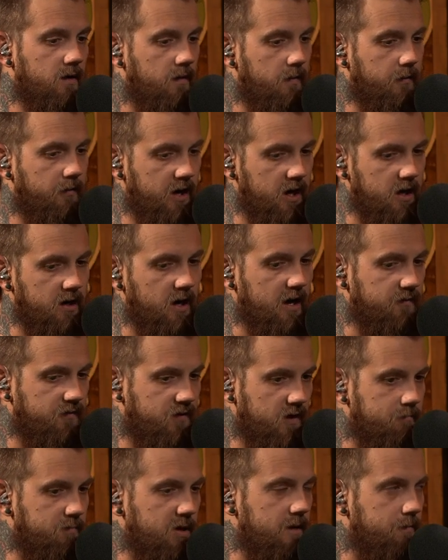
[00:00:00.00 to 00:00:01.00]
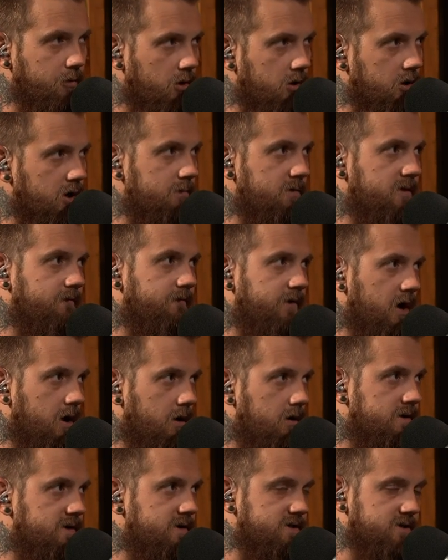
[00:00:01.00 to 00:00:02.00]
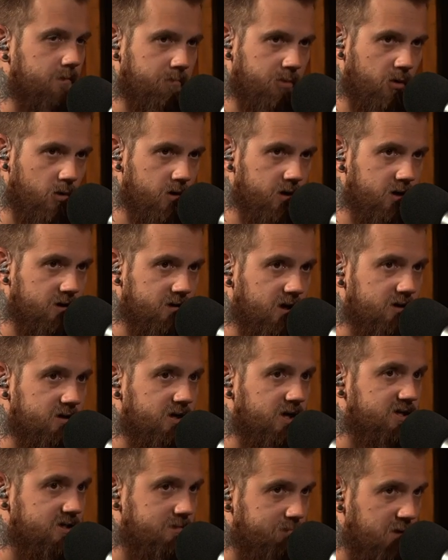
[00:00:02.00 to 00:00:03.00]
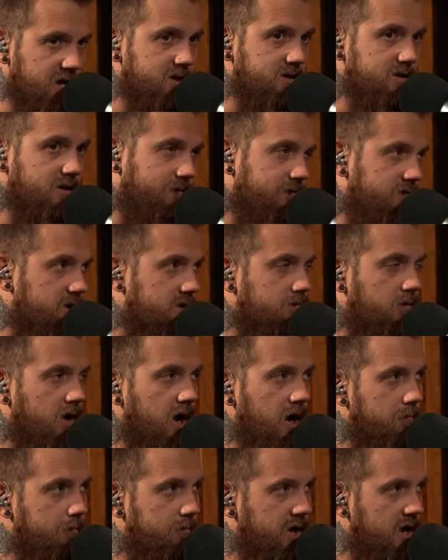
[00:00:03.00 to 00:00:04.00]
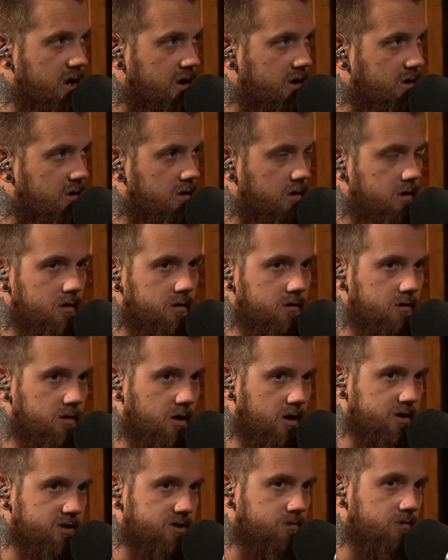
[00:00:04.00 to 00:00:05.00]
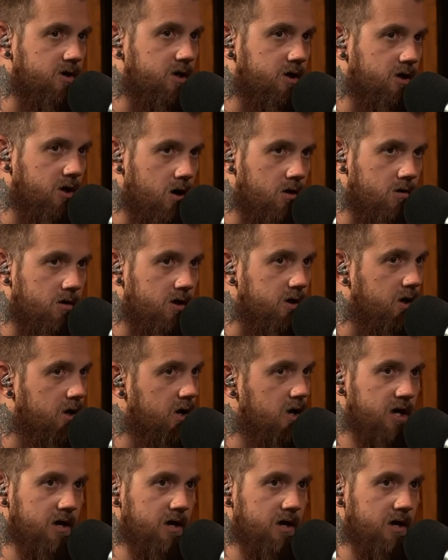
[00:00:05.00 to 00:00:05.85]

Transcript: then I think people are going to be very disappointed that they spent the 5th-round pick on Tarik Cohen.